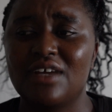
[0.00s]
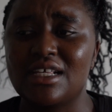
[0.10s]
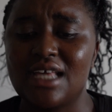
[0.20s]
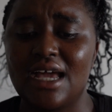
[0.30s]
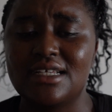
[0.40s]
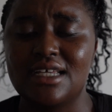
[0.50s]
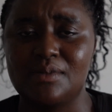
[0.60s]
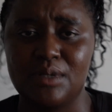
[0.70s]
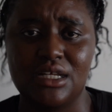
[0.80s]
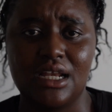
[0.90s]
anxiety,
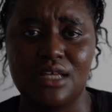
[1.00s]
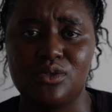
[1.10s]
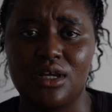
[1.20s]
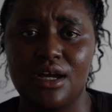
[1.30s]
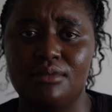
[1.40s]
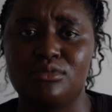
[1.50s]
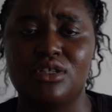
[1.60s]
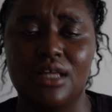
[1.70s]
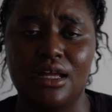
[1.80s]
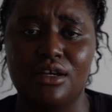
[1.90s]
especially as we come
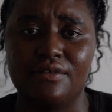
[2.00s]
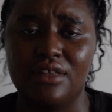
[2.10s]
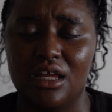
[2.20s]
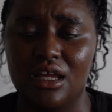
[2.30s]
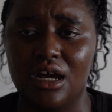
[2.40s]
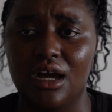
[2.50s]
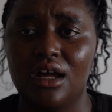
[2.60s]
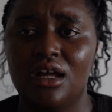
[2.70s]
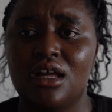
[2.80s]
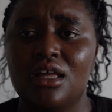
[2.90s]
to the end of the year.
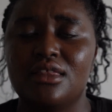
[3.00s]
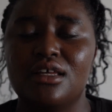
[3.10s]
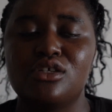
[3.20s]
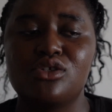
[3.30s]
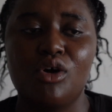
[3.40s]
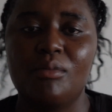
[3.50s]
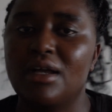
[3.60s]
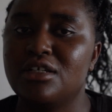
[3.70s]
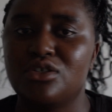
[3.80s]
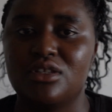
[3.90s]
There's so
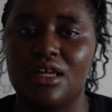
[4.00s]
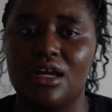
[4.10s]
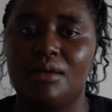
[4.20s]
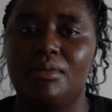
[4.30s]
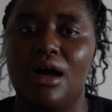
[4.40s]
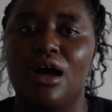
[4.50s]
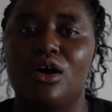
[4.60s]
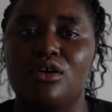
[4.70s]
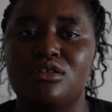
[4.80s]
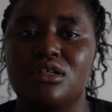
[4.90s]
much to think
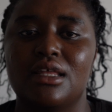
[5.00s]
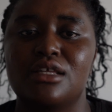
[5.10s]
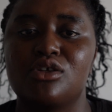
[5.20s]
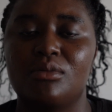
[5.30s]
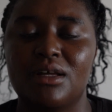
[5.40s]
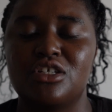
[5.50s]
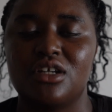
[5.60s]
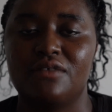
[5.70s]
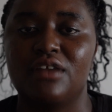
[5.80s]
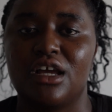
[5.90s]
about, there's so
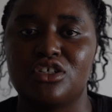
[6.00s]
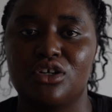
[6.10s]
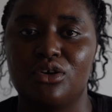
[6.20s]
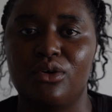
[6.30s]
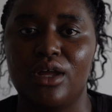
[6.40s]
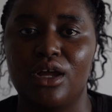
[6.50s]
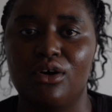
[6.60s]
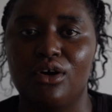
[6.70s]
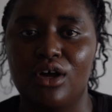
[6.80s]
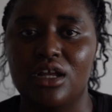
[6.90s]
much reflection going
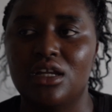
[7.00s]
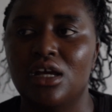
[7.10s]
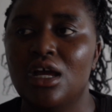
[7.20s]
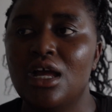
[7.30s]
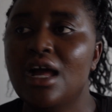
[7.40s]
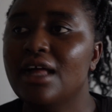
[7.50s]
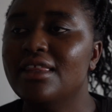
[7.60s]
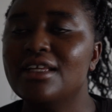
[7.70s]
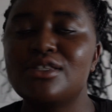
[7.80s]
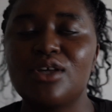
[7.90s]
on,
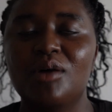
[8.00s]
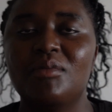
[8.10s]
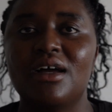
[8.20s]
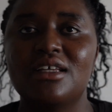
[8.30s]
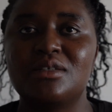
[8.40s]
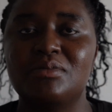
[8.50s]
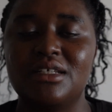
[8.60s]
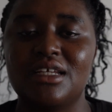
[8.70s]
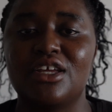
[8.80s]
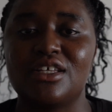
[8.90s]
there's so much
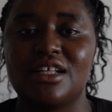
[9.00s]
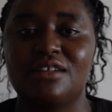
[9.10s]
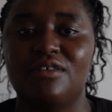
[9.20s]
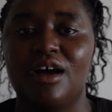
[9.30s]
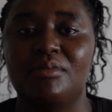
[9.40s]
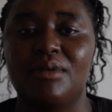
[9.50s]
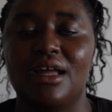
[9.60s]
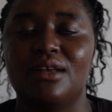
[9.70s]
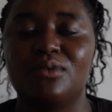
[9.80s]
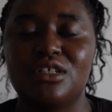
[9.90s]
beating yourself up,
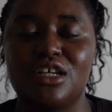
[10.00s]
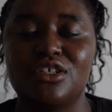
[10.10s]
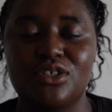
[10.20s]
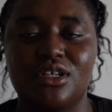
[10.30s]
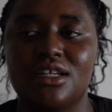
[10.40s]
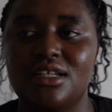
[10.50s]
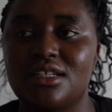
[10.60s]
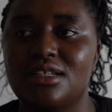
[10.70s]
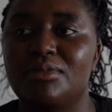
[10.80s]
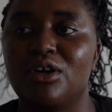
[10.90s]
and which I
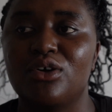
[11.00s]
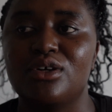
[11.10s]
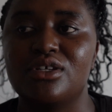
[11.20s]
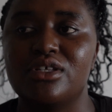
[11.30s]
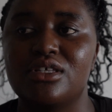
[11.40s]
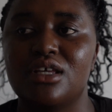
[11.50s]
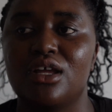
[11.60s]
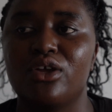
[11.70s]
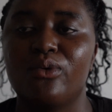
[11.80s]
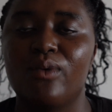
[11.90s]
shouldn't, because
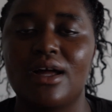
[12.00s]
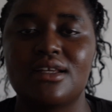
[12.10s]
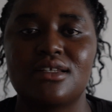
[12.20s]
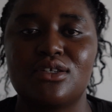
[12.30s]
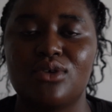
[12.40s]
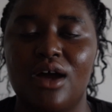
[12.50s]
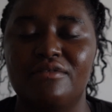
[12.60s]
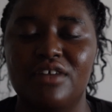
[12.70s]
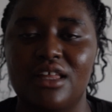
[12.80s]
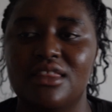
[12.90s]
you want to
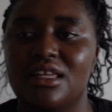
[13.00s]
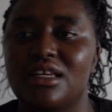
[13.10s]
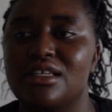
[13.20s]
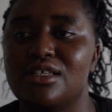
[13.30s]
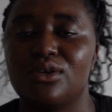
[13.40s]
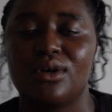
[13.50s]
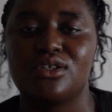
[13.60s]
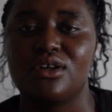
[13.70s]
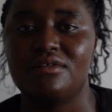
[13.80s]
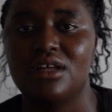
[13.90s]
have done this, you
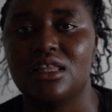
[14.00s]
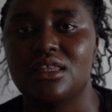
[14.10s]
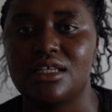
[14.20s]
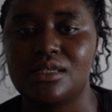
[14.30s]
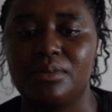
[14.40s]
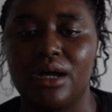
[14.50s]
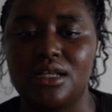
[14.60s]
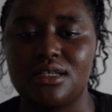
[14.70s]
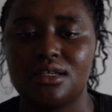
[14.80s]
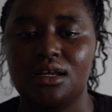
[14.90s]
want to have done this,
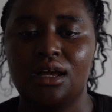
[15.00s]
but